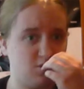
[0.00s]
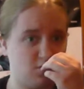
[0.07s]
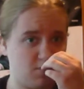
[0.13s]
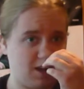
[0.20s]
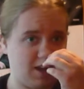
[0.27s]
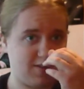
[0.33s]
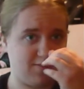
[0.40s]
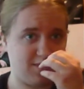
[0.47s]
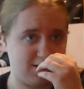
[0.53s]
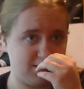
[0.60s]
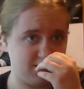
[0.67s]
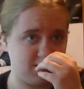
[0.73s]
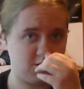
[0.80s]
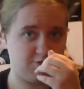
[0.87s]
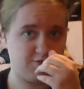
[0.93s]
don't have
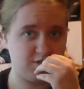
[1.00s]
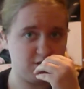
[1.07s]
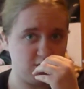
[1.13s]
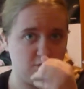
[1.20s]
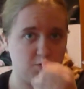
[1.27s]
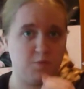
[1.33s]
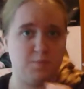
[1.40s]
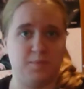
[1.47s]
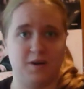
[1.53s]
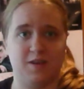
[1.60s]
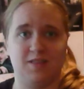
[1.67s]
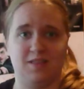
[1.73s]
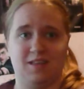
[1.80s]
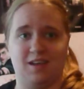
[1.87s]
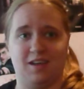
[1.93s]
that stuff too,
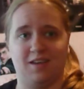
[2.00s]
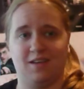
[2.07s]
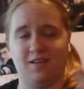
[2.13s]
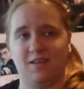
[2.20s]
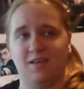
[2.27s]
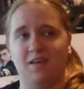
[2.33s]
but like